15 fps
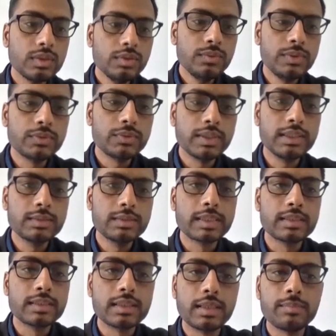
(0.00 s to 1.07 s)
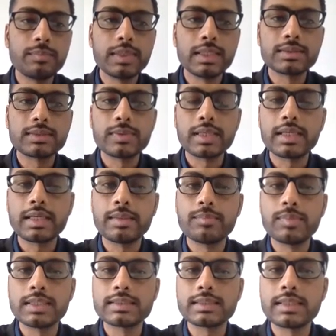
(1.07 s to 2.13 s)
Which one is big? M plus 1 and m
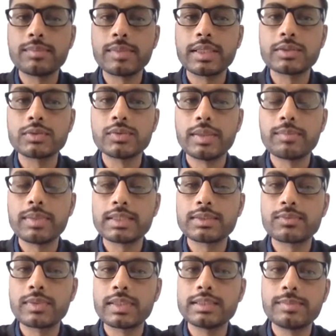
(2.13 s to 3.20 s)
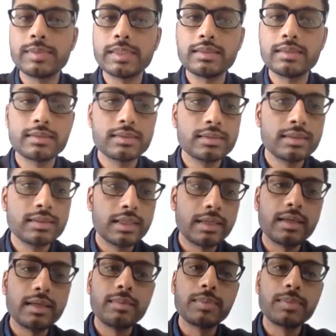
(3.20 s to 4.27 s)
plus n minus 2. M plus 1 is big.
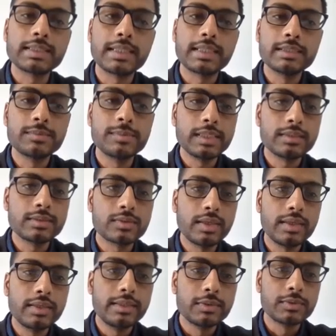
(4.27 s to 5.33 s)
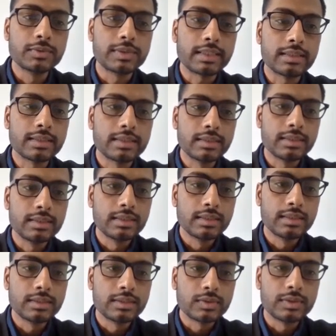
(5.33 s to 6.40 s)
M plus n is big. So I'll reduce that.
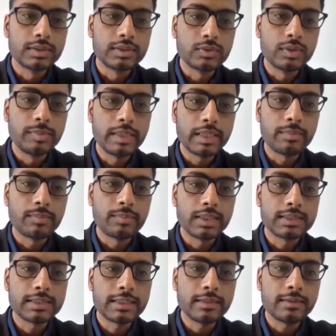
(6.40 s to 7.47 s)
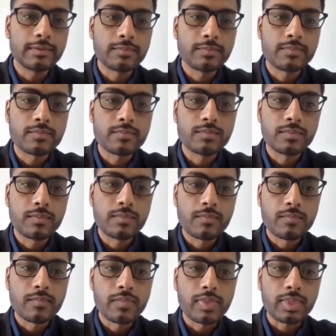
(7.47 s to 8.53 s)
So this will be m plus n.
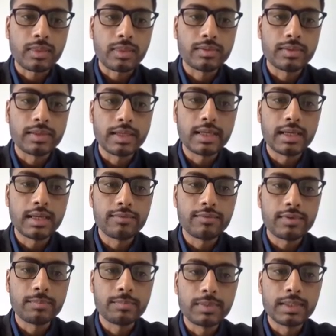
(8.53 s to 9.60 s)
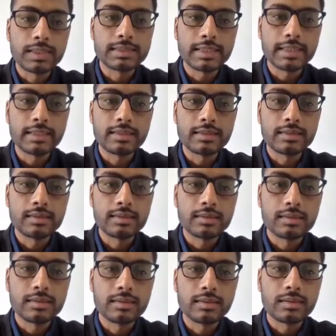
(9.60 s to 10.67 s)
Then I'll have m plus n
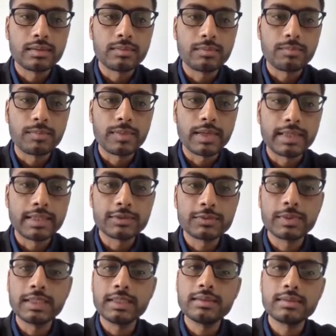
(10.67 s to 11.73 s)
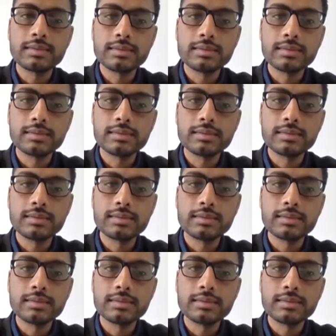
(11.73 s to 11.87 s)
minus 1.